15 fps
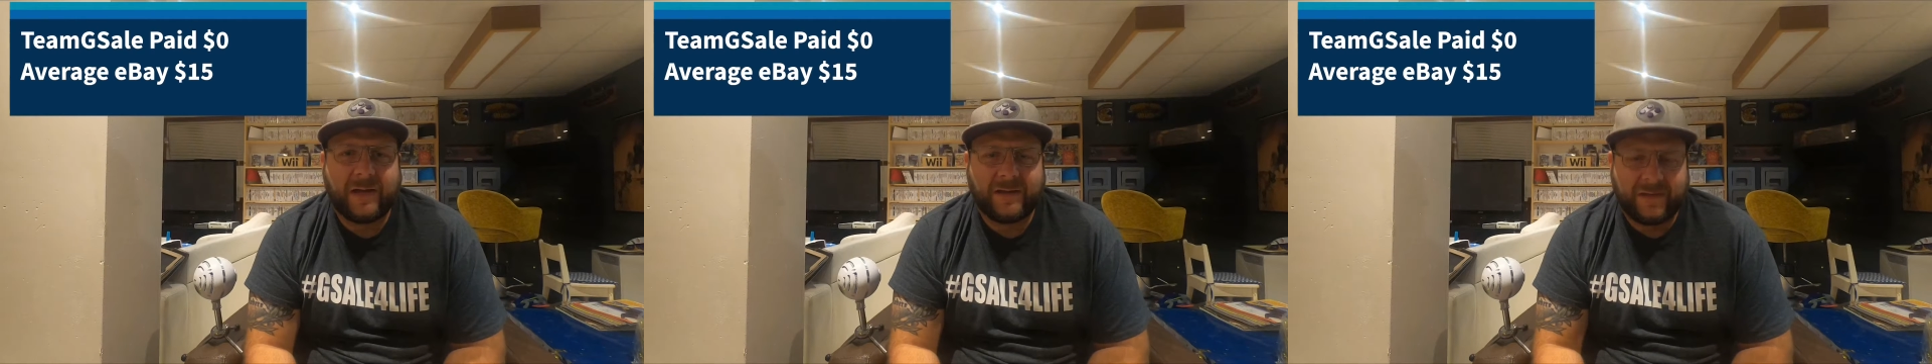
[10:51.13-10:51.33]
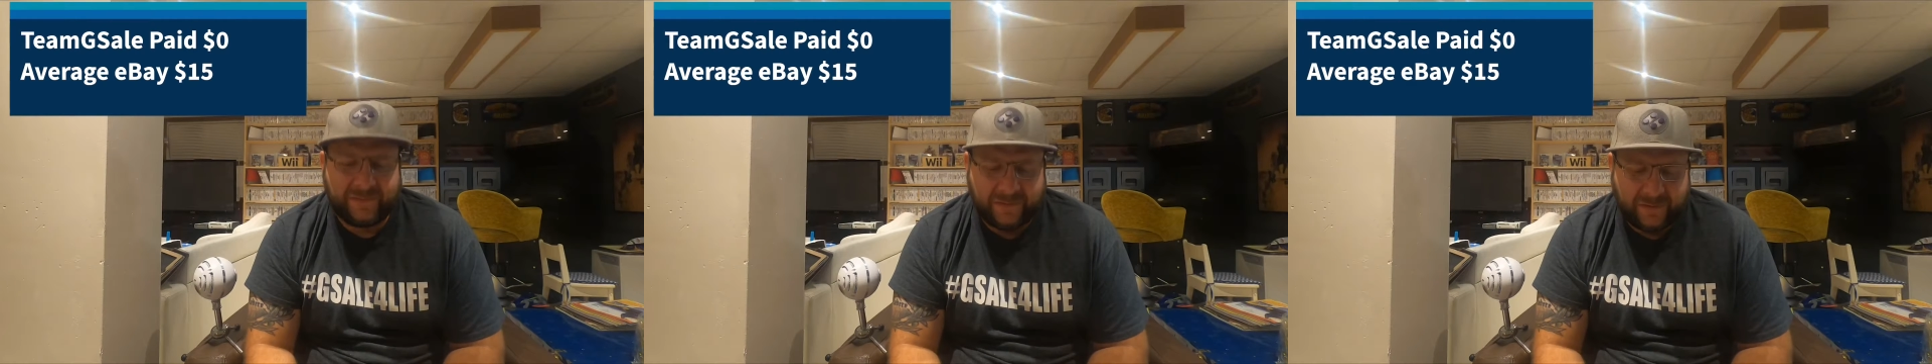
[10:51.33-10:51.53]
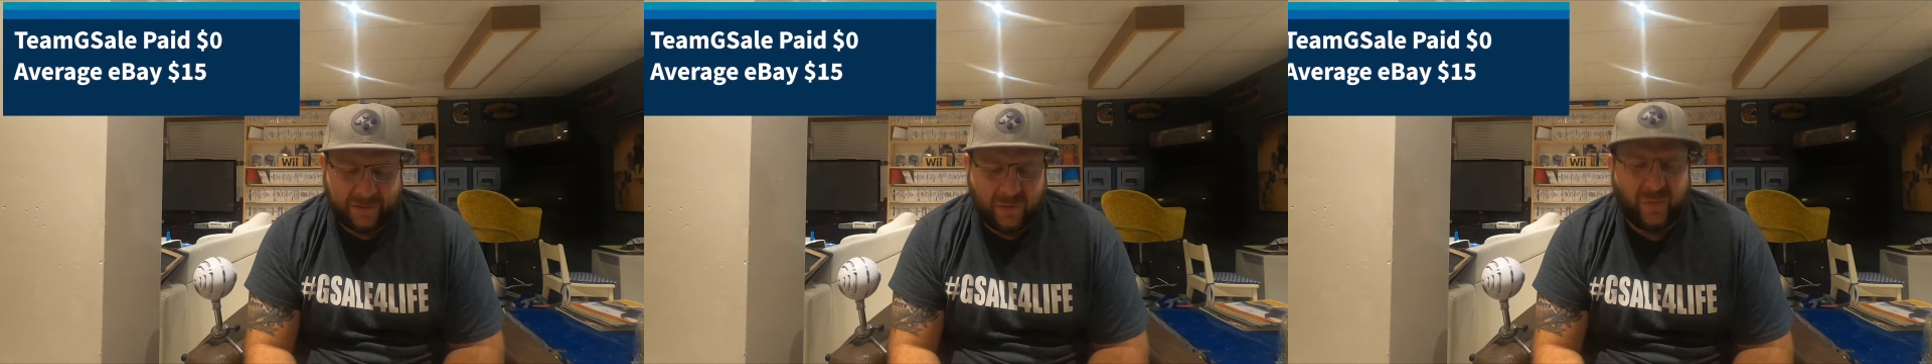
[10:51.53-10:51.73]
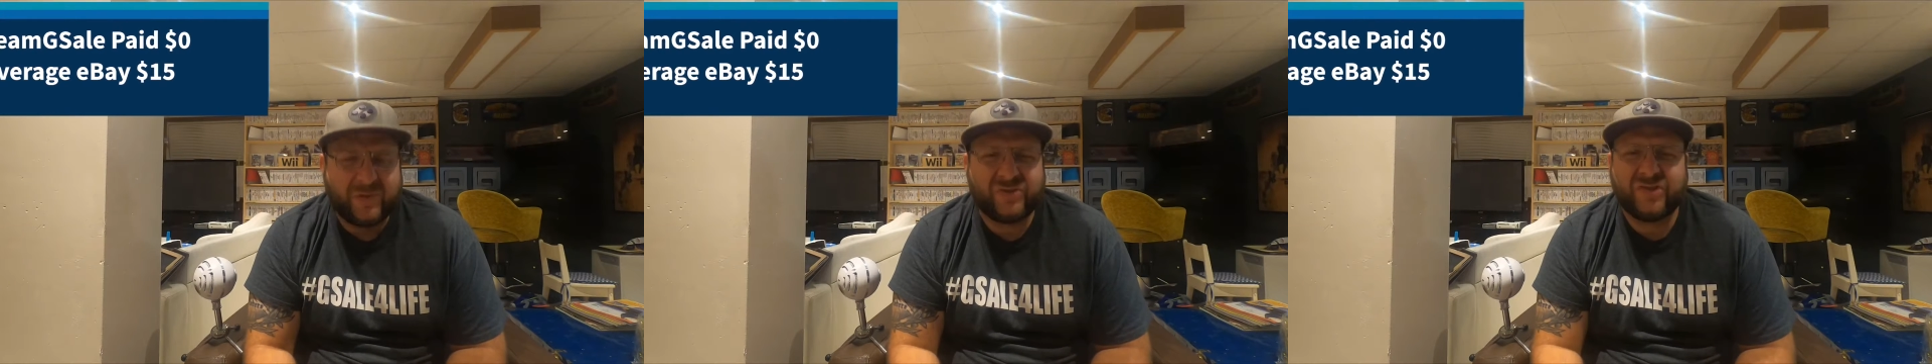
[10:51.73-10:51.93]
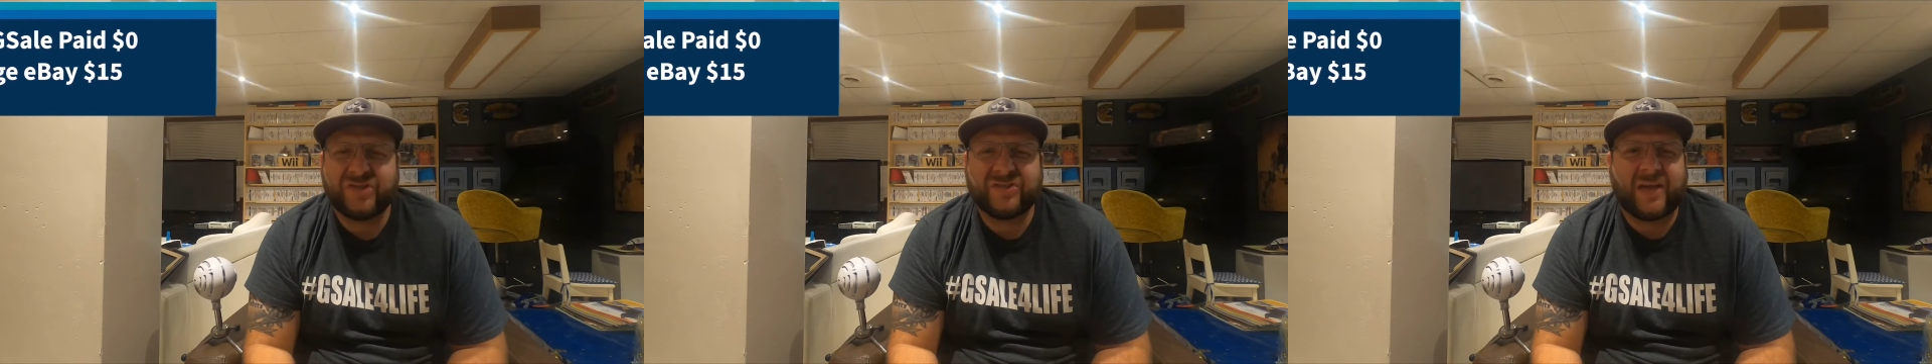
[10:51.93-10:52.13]
and he said, you know
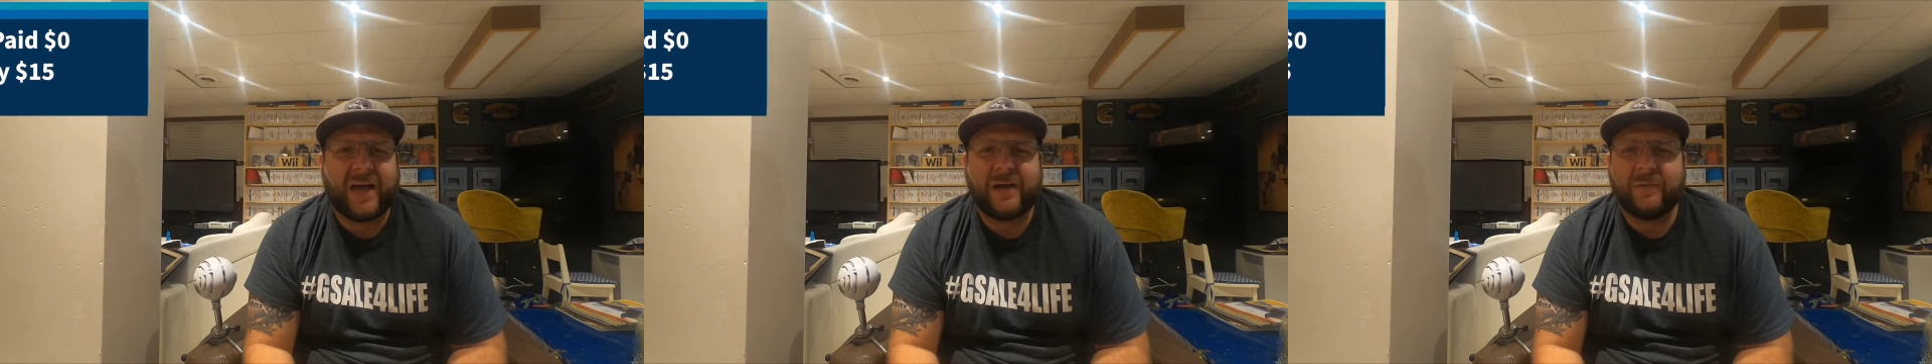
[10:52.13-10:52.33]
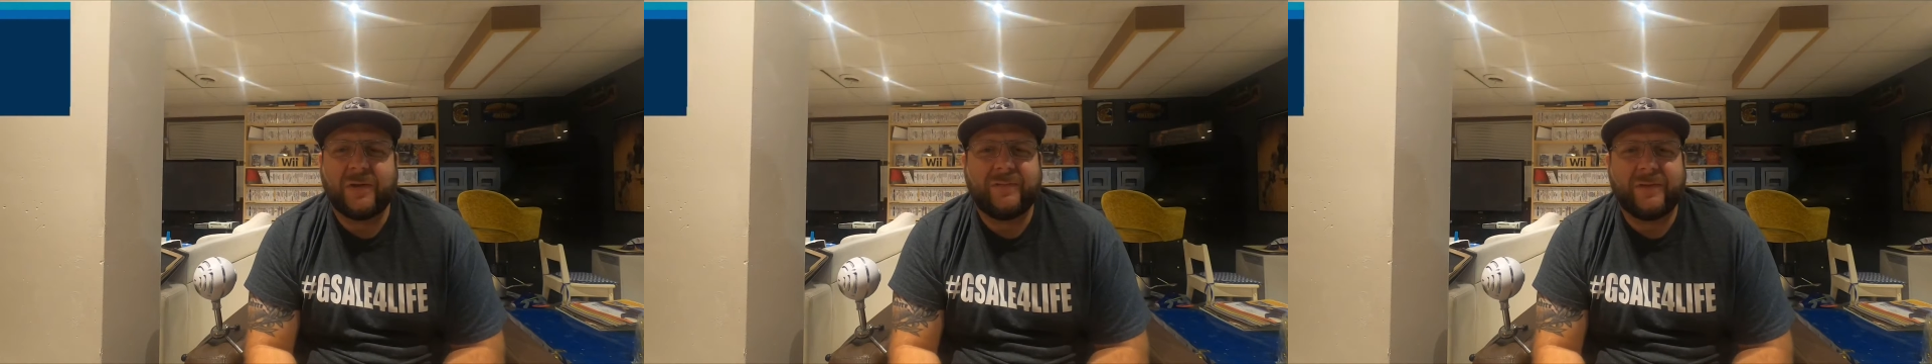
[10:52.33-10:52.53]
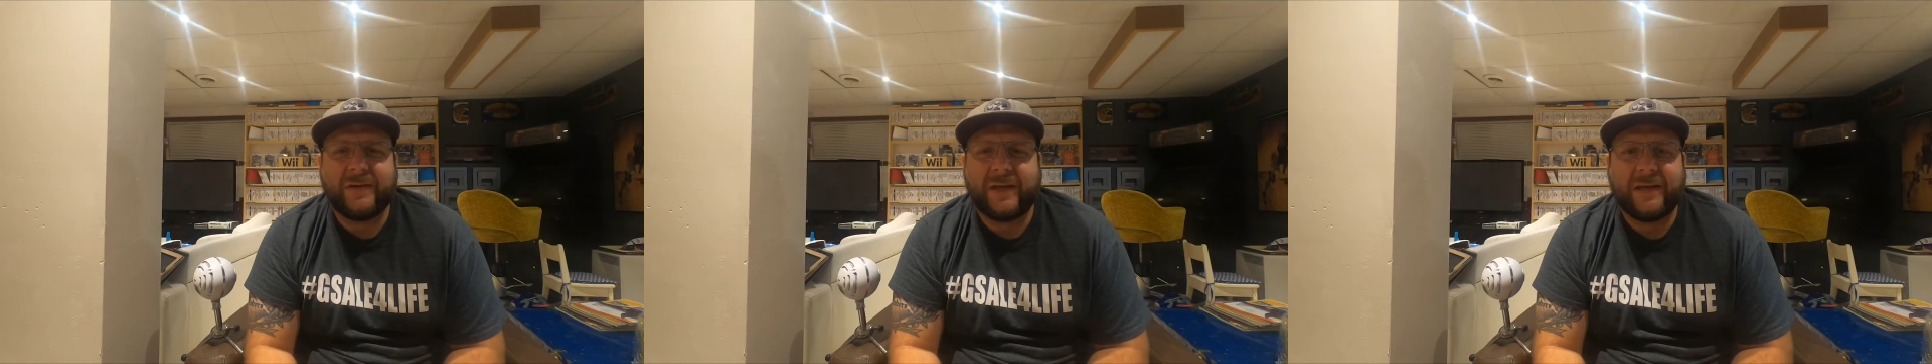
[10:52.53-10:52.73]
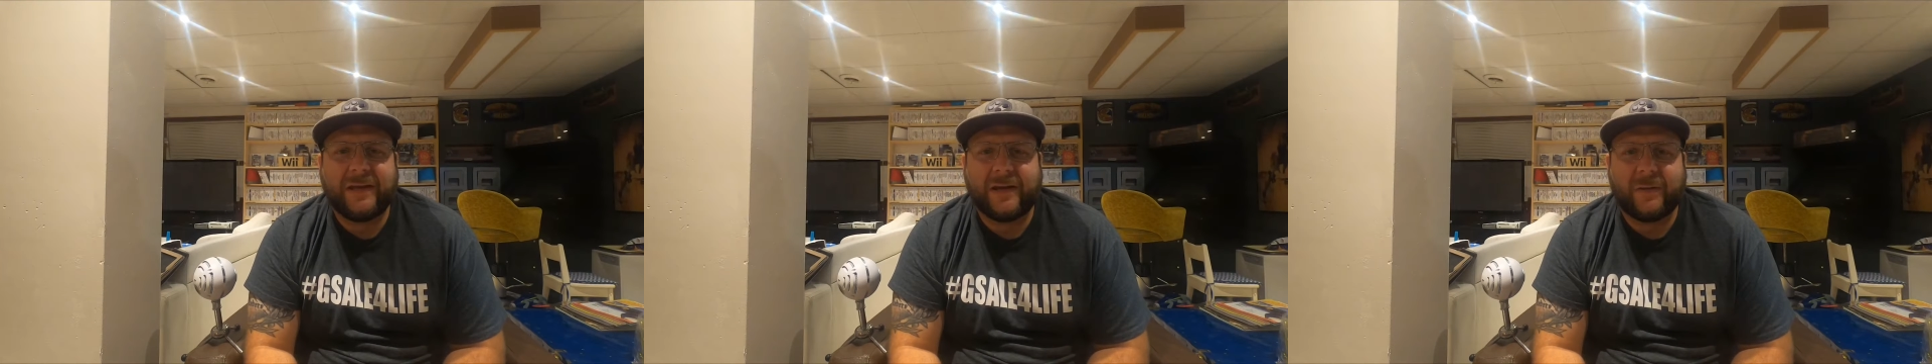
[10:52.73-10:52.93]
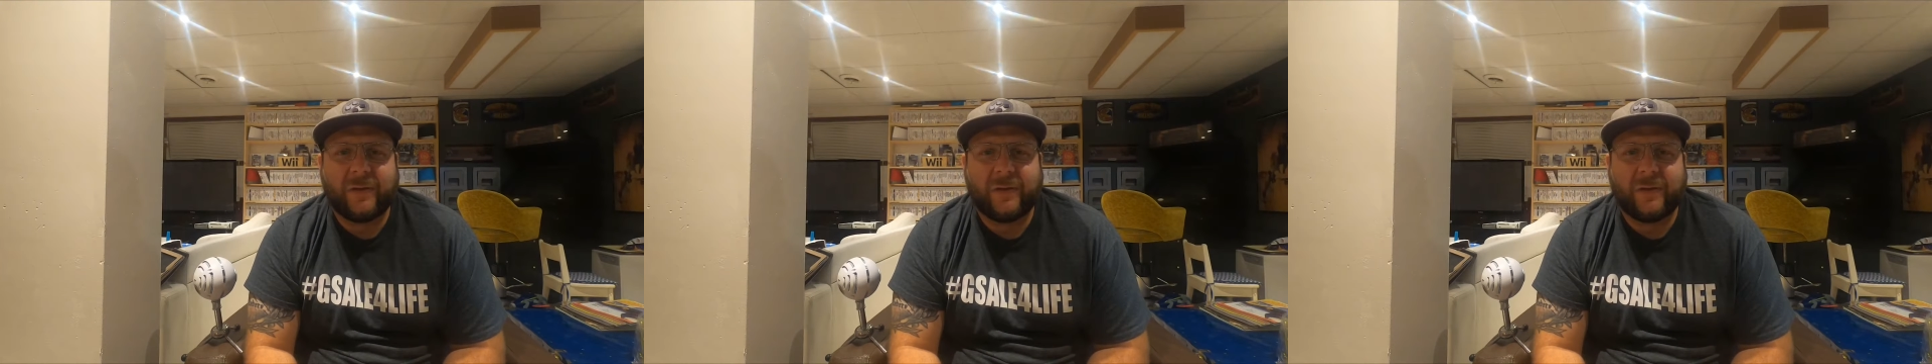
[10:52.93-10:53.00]
what, I don't even need it.